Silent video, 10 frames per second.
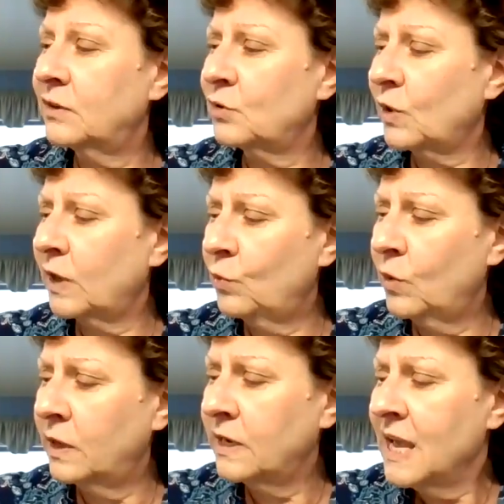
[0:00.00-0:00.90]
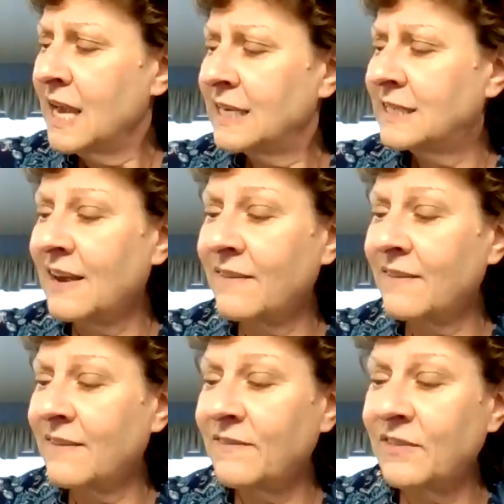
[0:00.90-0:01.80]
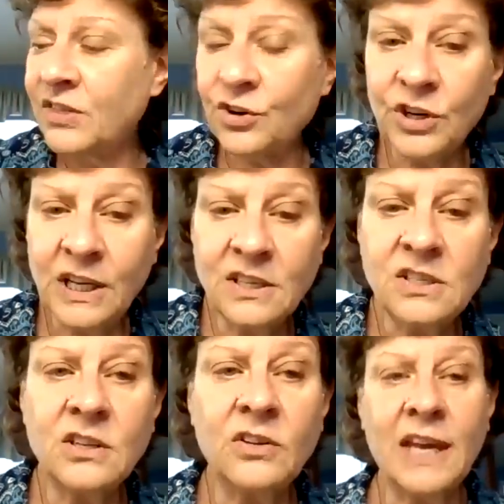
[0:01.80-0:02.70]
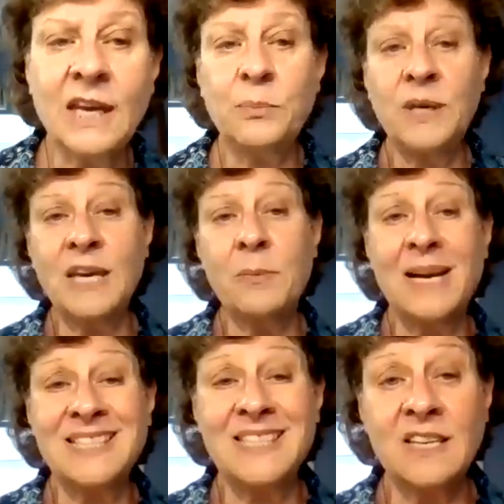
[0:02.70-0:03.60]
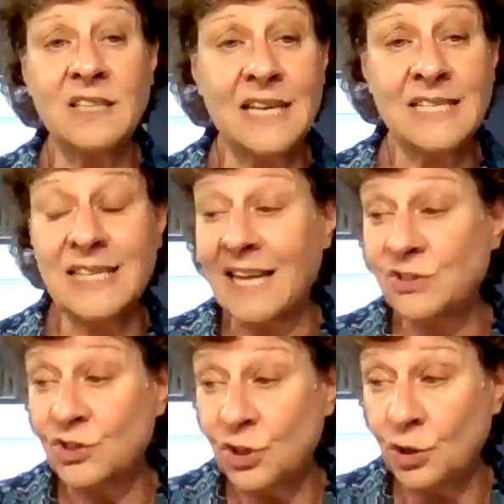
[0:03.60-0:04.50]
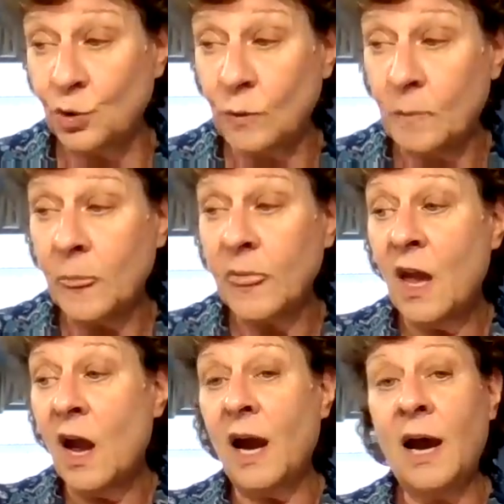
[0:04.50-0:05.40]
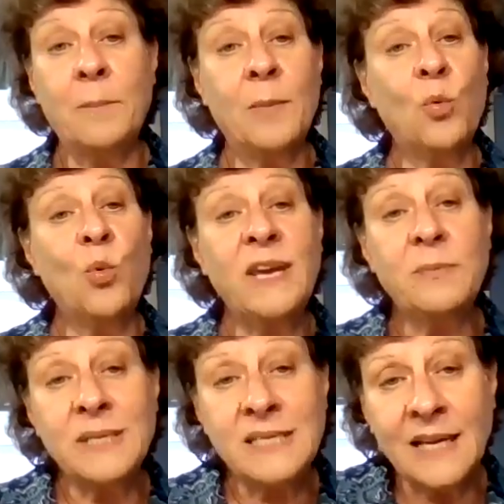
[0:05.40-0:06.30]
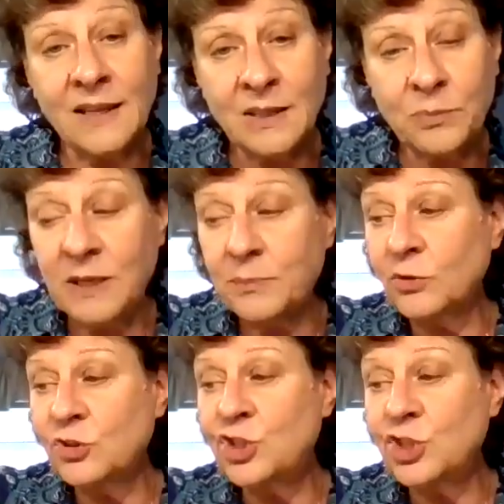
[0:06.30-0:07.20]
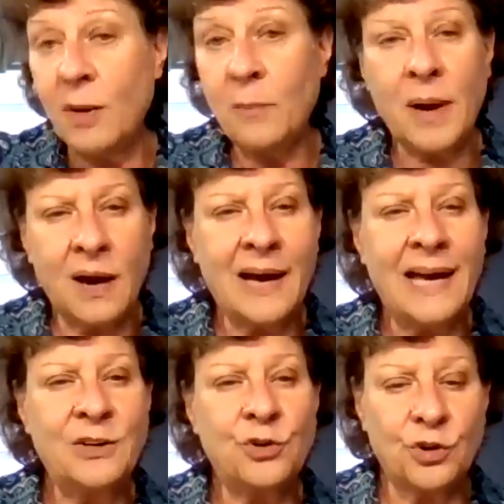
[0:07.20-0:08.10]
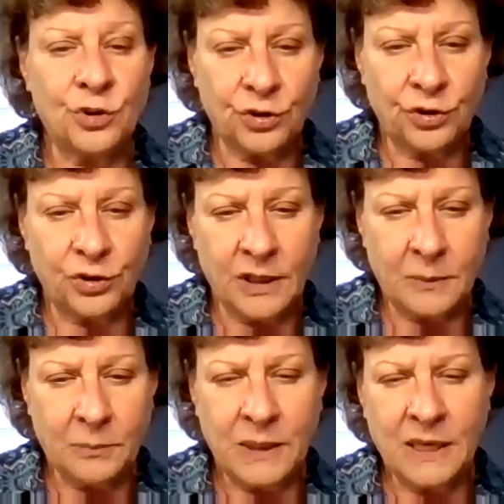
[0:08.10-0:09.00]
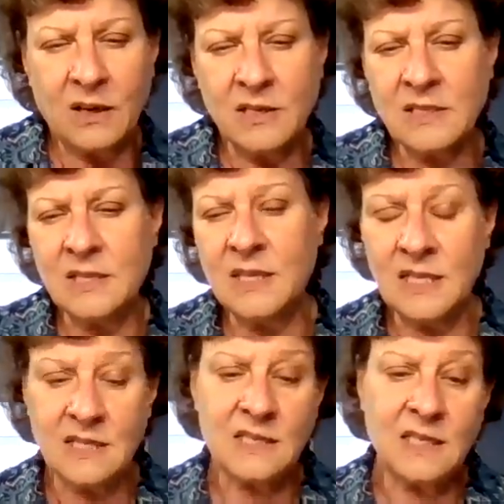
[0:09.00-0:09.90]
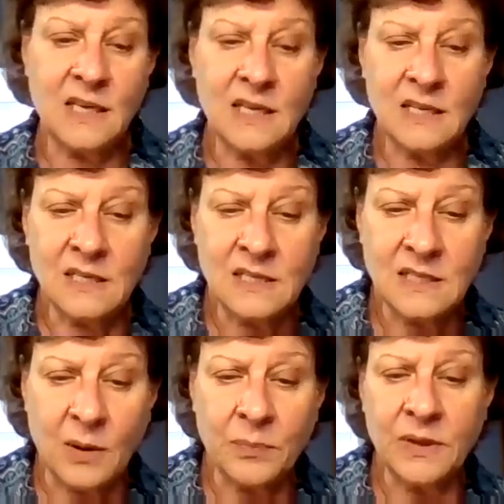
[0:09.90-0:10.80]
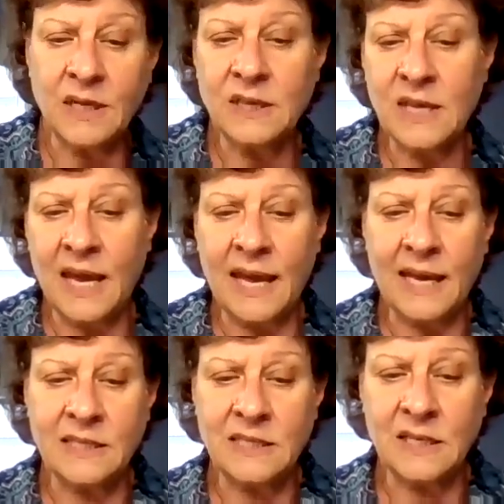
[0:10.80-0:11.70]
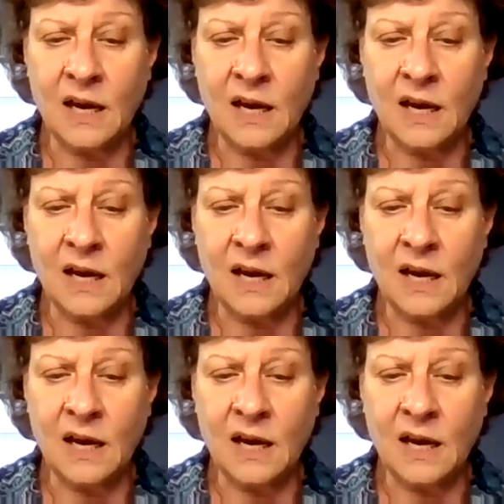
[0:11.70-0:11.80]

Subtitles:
the right one, 7:30 until 8 p.m. on Sundays. That's new. We've been telling people jump on early, because this is something that